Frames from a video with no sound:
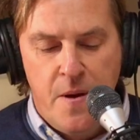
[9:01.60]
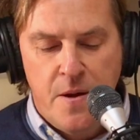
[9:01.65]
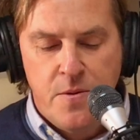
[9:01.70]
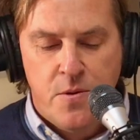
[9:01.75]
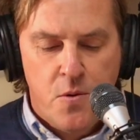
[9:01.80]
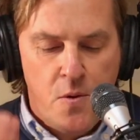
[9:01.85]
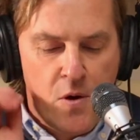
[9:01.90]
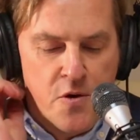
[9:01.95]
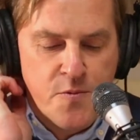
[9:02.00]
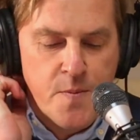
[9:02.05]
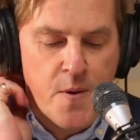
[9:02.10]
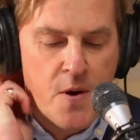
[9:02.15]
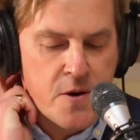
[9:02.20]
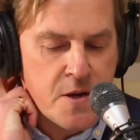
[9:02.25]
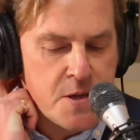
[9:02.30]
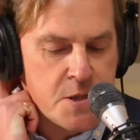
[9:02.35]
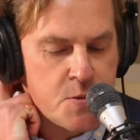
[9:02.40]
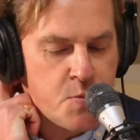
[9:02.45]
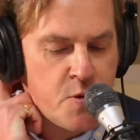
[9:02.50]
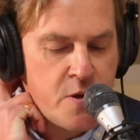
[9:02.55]
And the growth
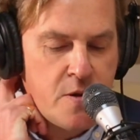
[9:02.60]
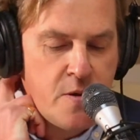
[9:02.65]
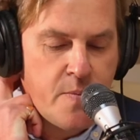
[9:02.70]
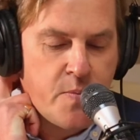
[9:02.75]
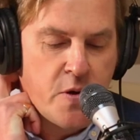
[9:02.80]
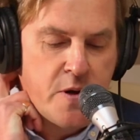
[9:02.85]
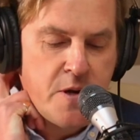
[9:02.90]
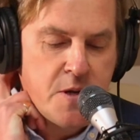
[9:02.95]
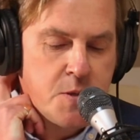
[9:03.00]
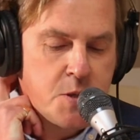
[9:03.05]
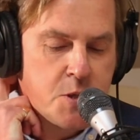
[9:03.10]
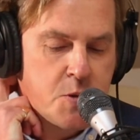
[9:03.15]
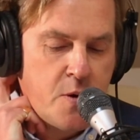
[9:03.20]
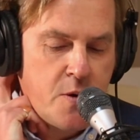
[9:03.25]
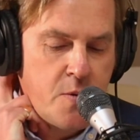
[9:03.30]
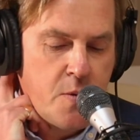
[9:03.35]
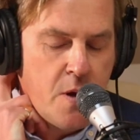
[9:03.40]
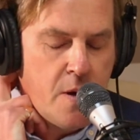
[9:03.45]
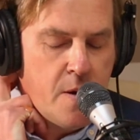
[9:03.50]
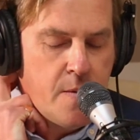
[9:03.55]
markets within the print
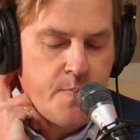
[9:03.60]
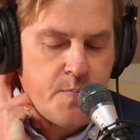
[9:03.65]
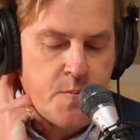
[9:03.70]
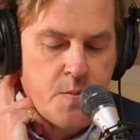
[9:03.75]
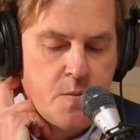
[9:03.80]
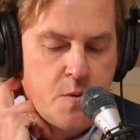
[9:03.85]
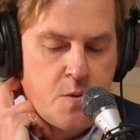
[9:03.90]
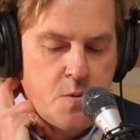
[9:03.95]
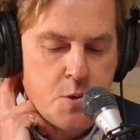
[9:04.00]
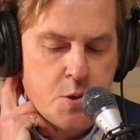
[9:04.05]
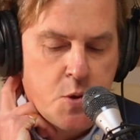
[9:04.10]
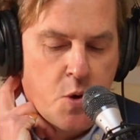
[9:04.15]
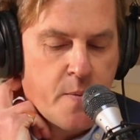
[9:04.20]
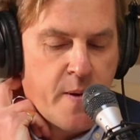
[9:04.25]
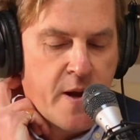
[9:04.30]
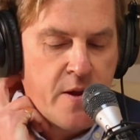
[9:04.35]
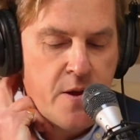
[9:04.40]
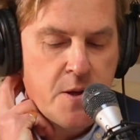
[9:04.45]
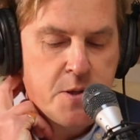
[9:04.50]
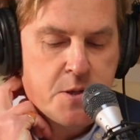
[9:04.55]
industry, you talk
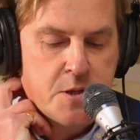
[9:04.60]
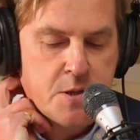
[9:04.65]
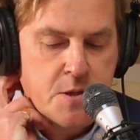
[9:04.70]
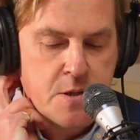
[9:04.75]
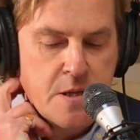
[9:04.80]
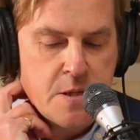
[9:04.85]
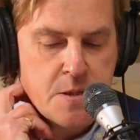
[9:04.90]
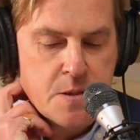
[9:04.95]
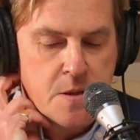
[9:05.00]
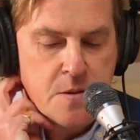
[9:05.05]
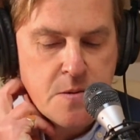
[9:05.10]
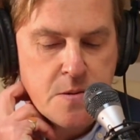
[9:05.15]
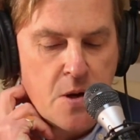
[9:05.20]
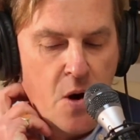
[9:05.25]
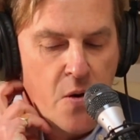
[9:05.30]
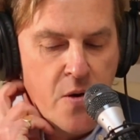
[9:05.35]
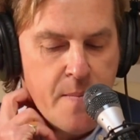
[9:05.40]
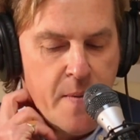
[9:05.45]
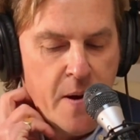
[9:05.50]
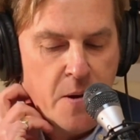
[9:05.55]
about those because
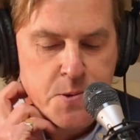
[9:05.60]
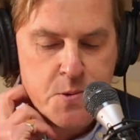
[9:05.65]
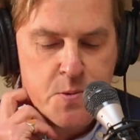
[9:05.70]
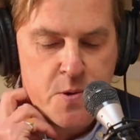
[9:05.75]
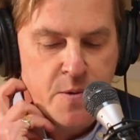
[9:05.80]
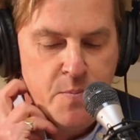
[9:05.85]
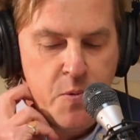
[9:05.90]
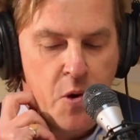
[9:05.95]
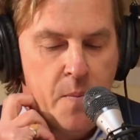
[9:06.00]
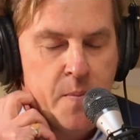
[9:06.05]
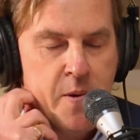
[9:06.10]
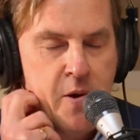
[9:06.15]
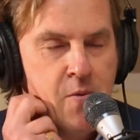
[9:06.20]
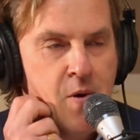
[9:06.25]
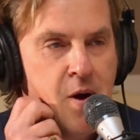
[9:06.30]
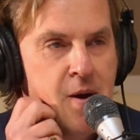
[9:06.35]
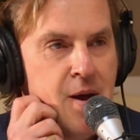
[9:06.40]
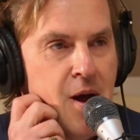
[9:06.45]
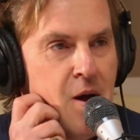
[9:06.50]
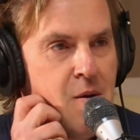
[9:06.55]
direct mail is really popular
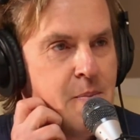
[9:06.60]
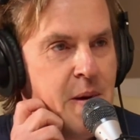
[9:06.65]
right now,